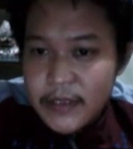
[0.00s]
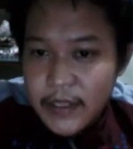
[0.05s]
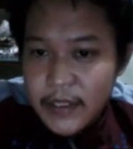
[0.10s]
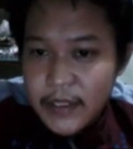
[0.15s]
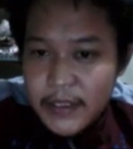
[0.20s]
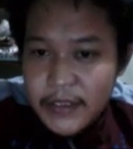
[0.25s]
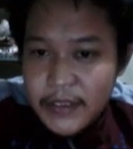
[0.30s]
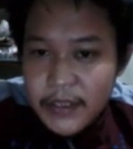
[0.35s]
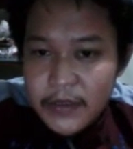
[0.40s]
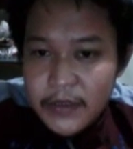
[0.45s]

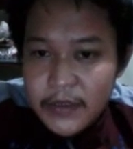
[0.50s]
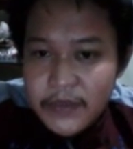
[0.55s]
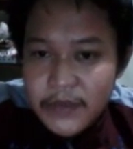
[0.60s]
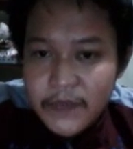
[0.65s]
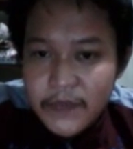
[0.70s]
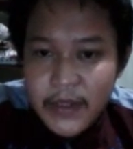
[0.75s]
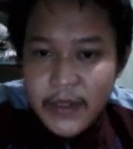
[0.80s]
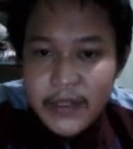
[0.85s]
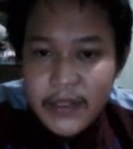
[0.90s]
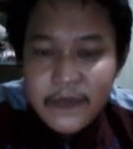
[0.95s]
his close
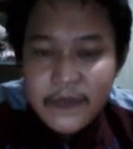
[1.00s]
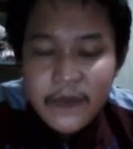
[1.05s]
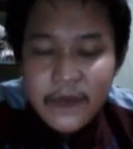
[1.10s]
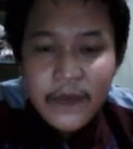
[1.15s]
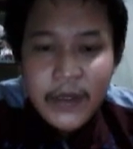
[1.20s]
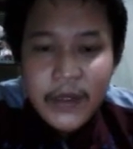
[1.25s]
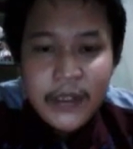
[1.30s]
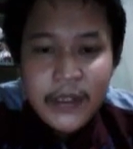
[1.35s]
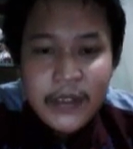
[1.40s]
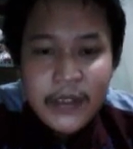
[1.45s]
friends for
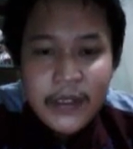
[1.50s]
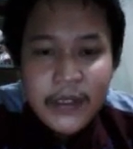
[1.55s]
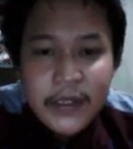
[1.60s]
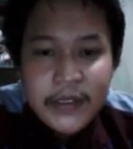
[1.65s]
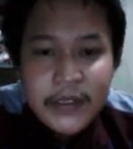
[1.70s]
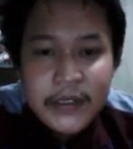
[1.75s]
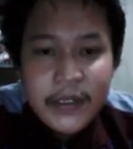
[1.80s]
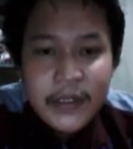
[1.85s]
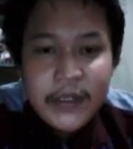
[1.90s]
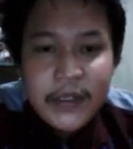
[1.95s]
winning the
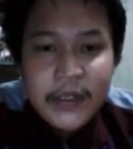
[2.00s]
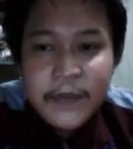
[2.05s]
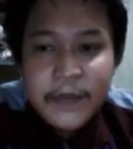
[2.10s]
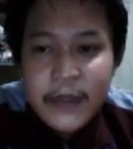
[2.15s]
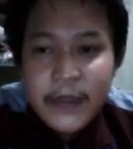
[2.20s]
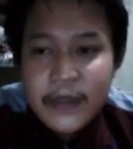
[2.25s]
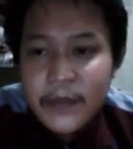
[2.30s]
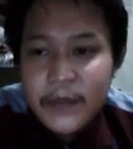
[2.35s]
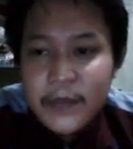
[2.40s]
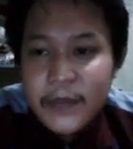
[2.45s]
national
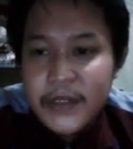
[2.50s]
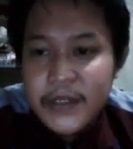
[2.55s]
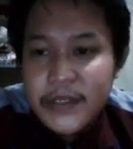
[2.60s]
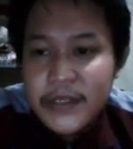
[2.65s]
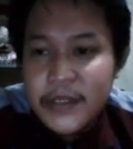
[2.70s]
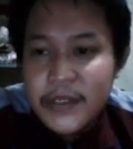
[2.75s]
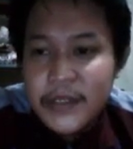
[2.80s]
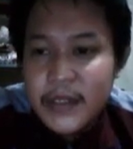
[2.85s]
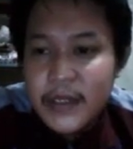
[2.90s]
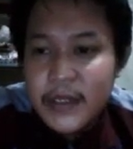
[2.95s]
debate
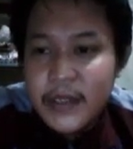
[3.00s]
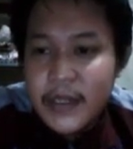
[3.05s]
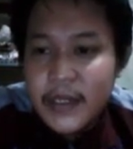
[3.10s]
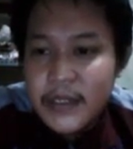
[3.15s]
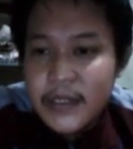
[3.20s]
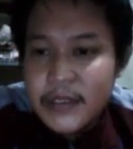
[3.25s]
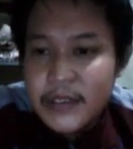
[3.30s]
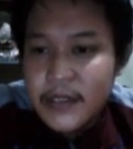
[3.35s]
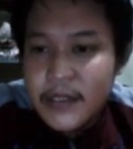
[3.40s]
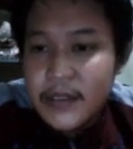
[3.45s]
competition
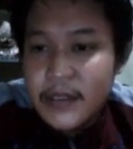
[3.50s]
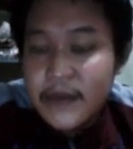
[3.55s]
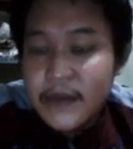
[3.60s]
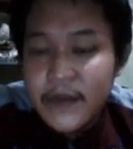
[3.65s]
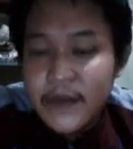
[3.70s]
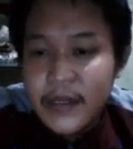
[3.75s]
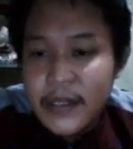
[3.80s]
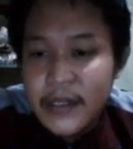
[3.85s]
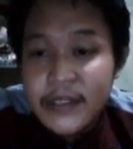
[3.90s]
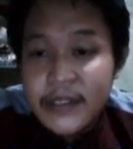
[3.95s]
against the
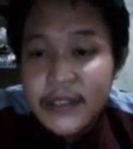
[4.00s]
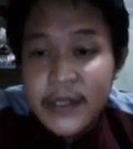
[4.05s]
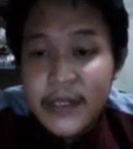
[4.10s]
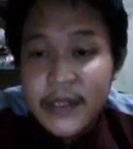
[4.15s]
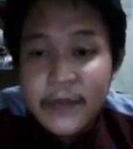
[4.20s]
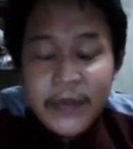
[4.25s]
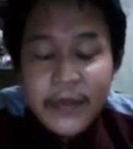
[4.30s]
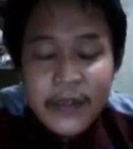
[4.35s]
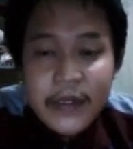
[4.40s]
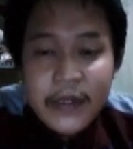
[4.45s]
defending
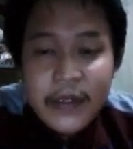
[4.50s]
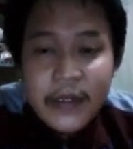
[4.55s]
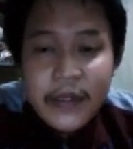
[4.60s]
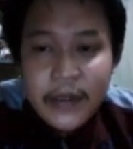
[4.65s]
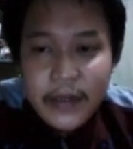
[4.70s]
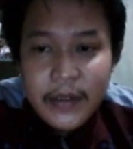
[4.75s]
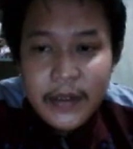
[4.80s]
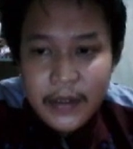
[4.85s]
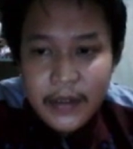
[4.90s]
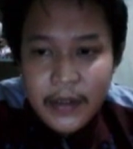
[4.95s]

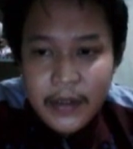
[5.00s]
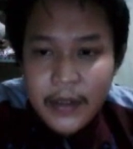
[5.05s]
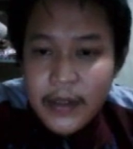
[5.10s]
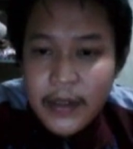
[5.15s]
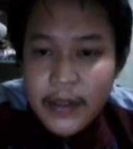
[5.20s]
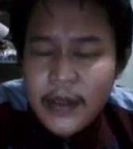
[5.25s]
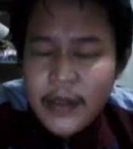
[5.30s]
champion. Yeah,